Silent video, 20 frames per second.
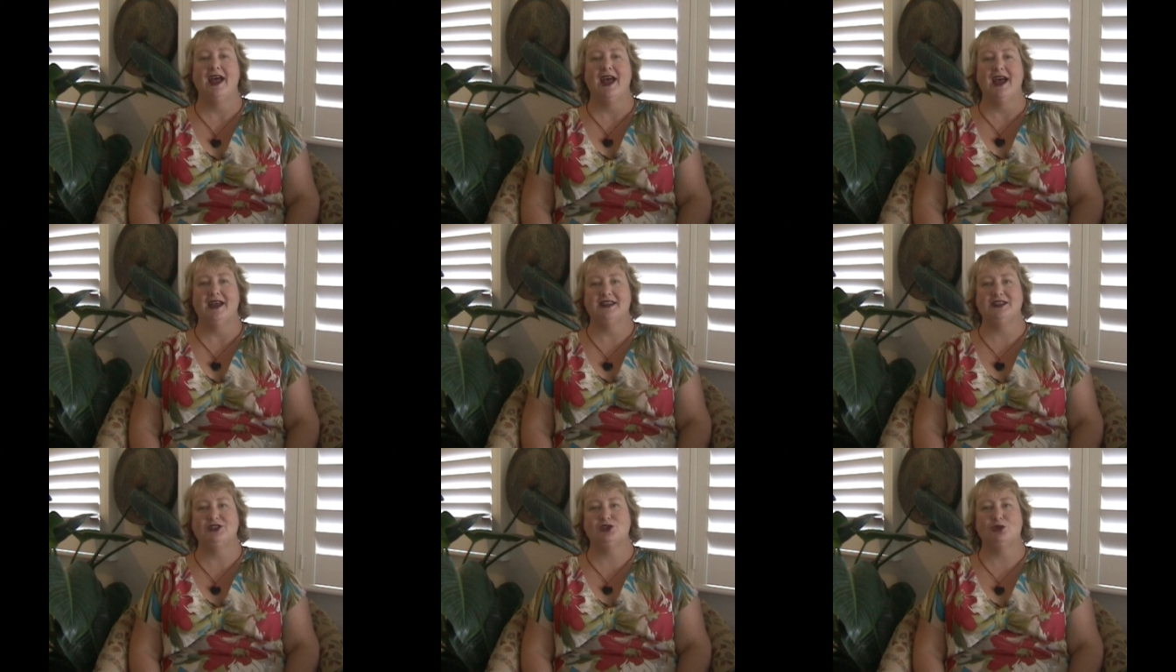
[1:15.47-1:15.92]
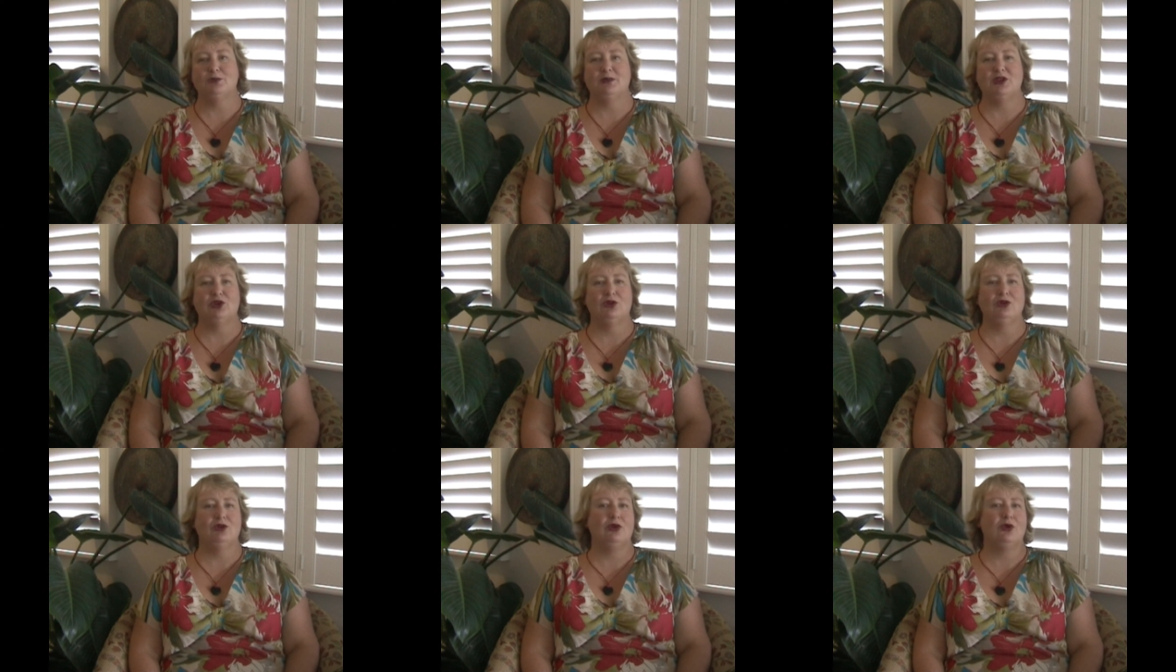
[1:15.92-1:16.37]
and he took
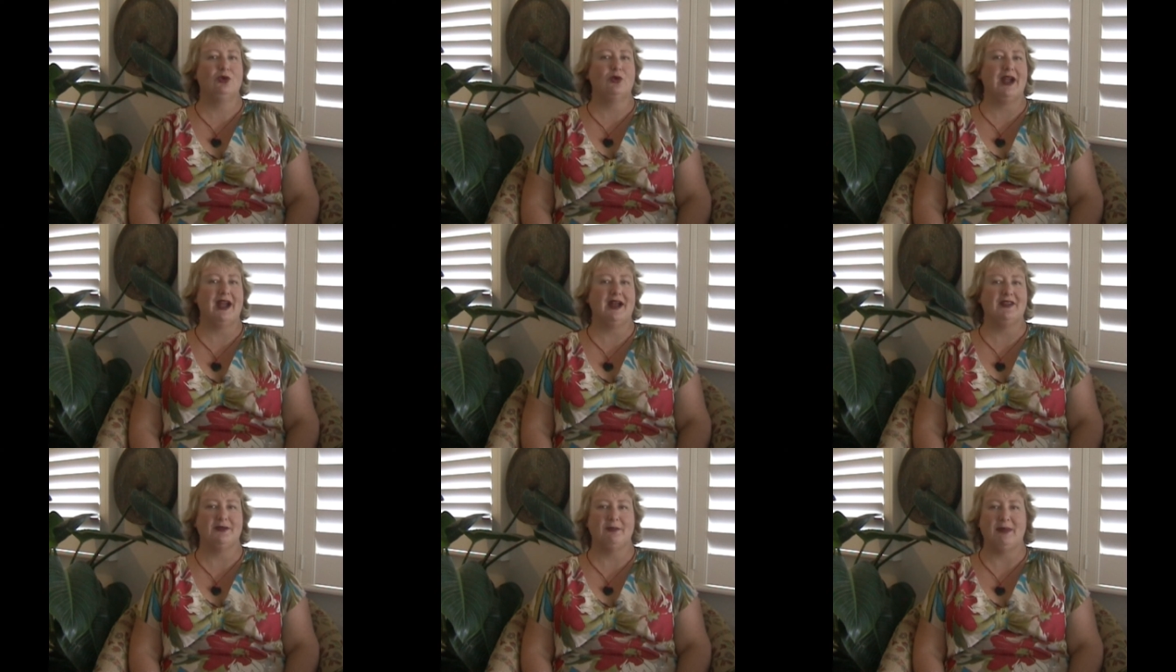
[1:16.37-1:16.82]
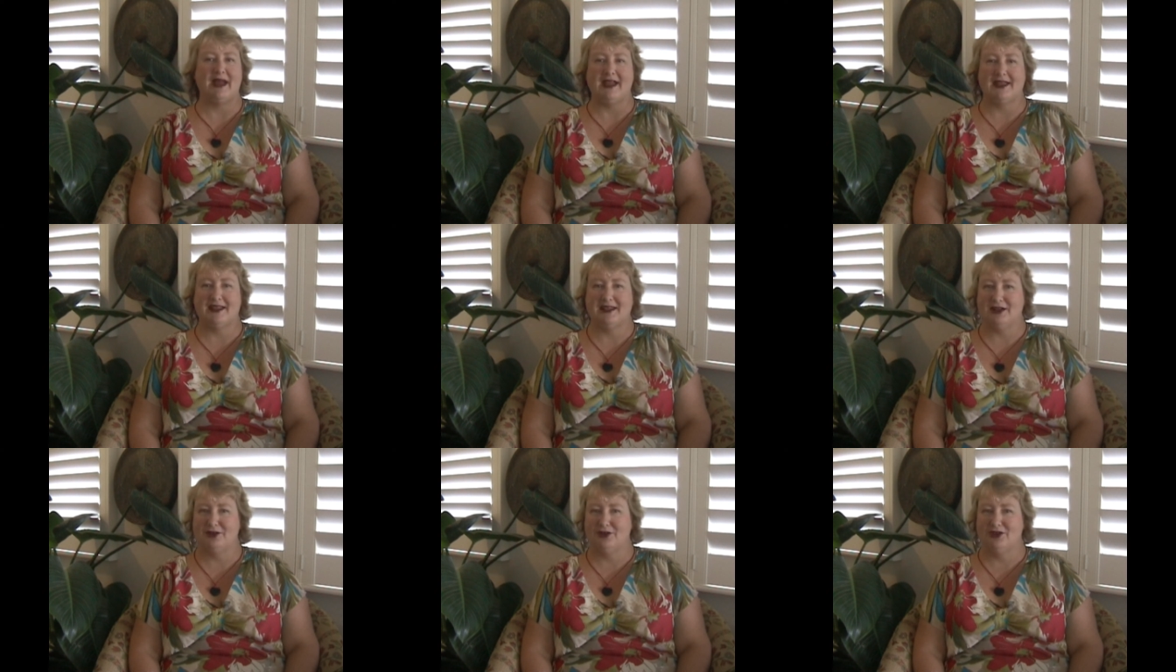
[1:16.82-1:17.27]
me all around the
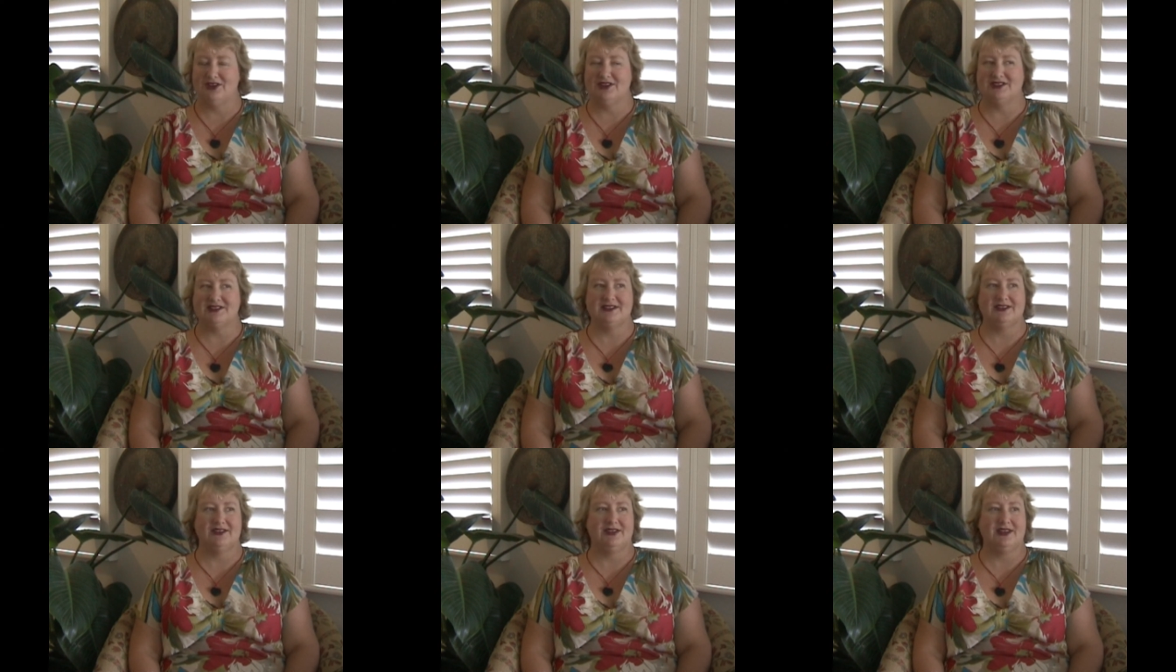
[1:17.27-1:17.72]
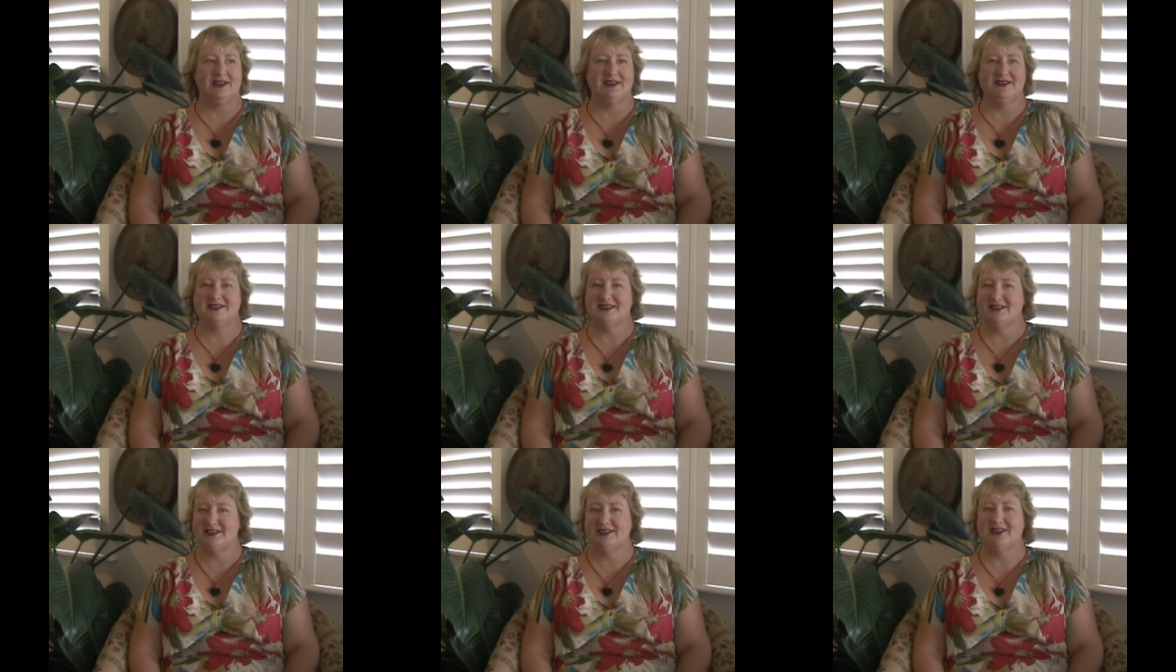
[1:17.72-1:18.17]
back areas and
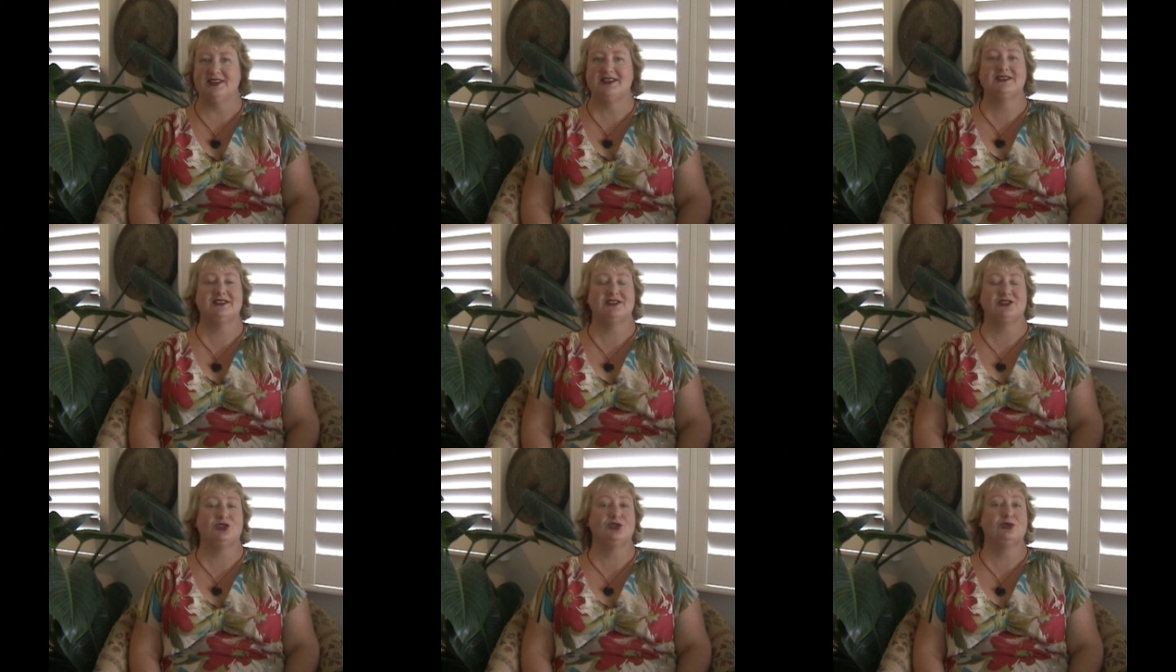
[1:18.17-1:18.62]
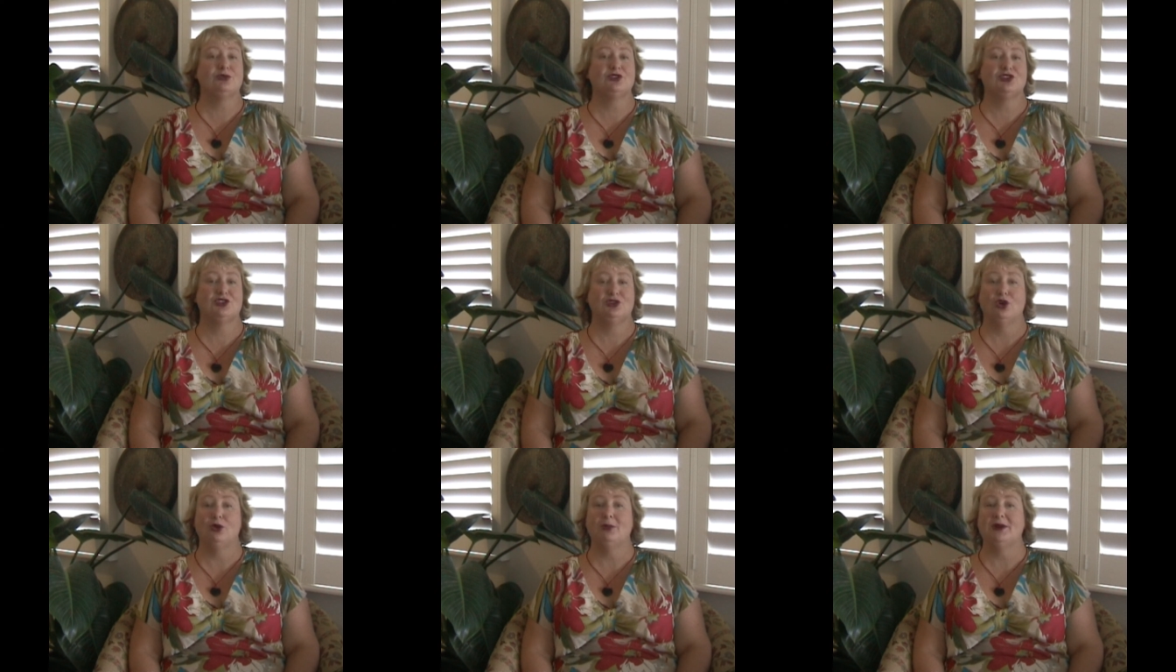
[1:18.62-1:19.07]
the things that
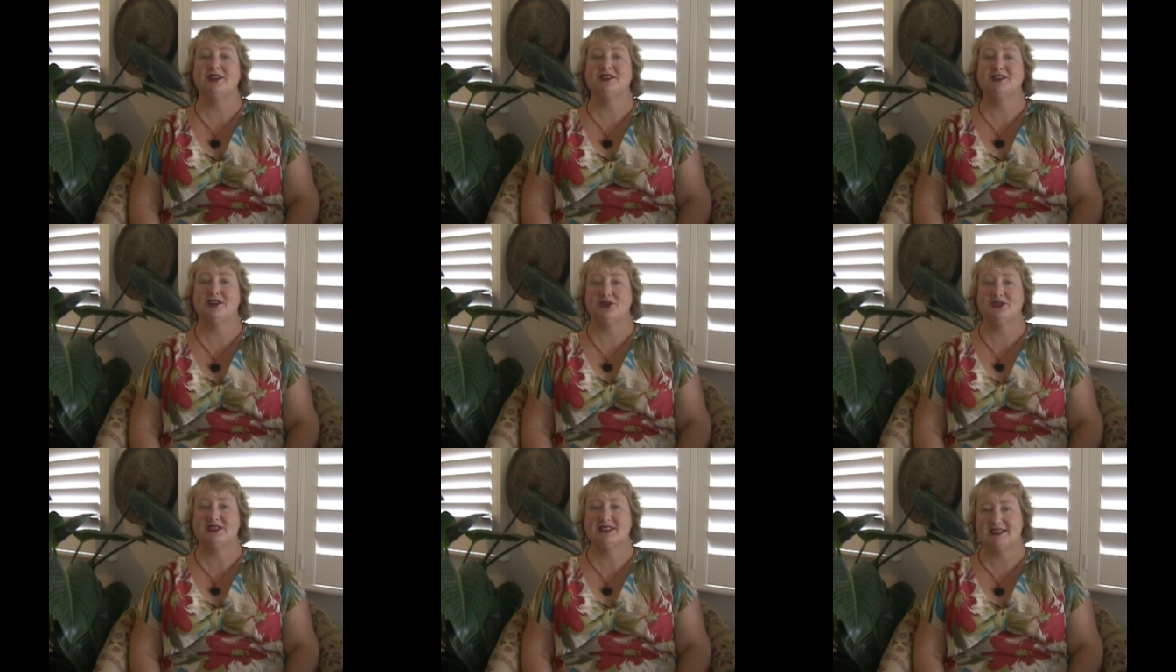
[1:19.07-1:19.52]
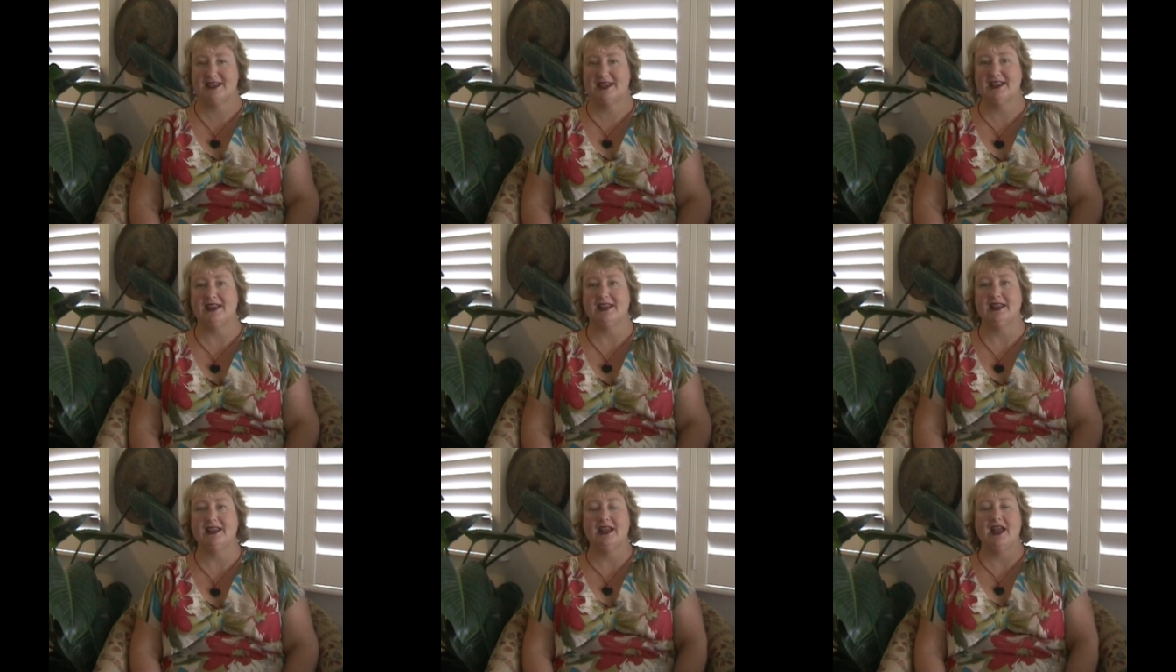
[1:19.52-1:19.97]
tourists normally don't
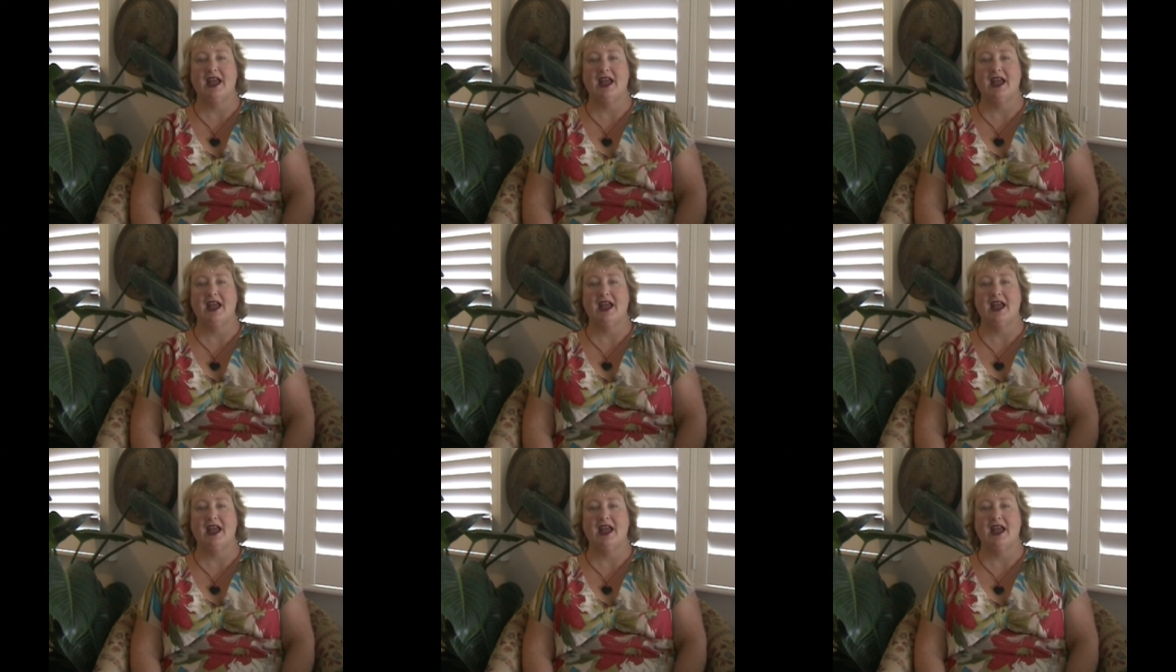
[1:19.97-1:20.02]
see.